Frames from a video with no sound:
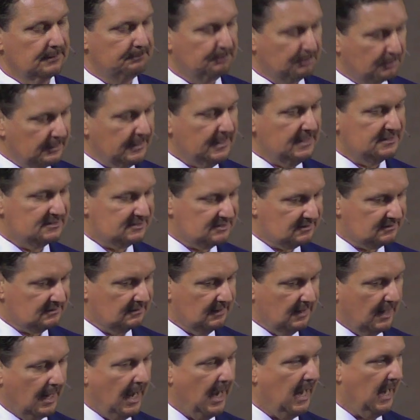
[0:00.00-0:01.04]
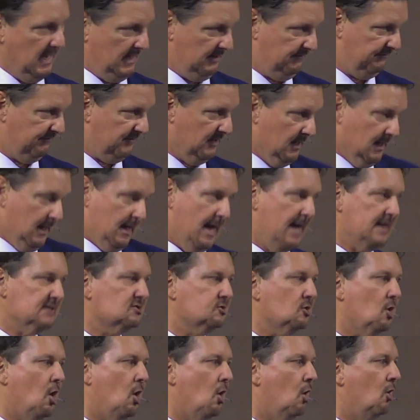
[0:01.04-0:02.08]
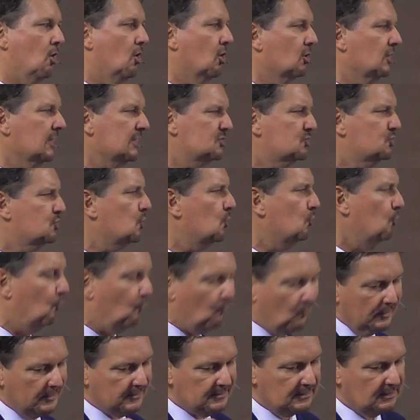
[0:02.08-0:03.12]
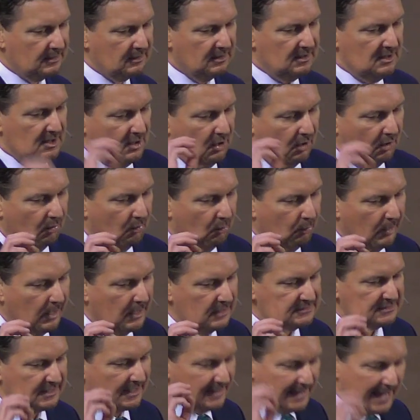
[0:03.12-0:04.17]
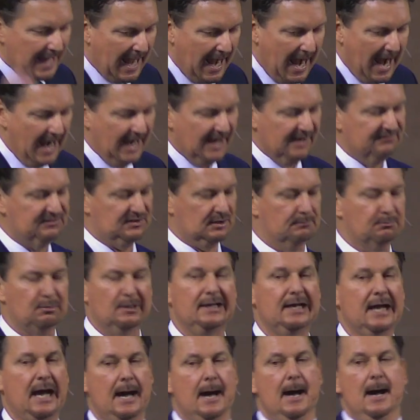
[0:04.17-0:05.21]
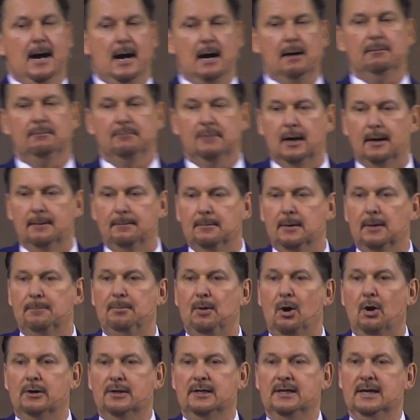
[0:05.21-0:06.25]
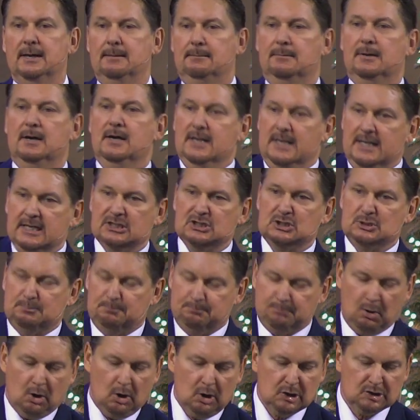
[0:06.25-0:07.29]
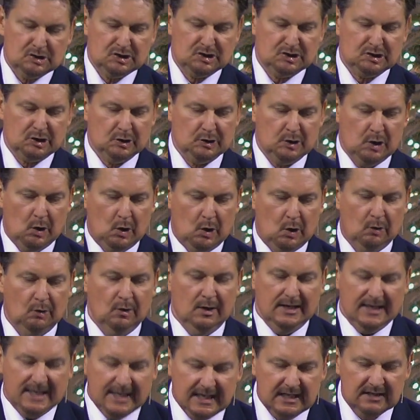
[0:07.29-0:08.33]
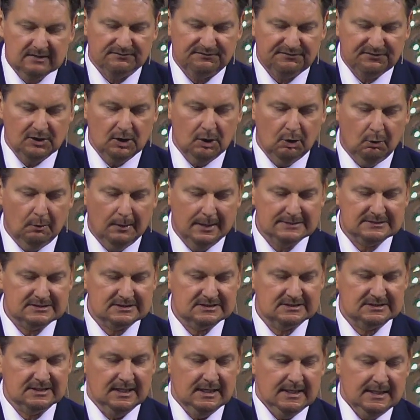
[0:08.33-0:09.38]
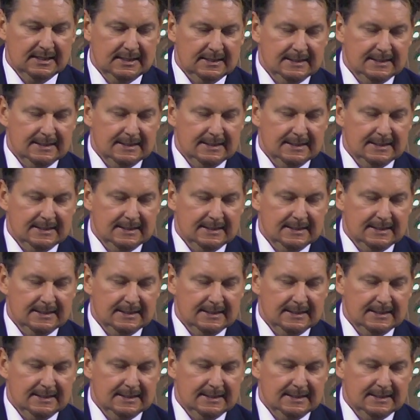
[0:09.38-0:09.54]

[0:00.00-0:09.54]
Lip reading: the priest's life. As long as Jehoiada was alive to bring up upon him his personal influence,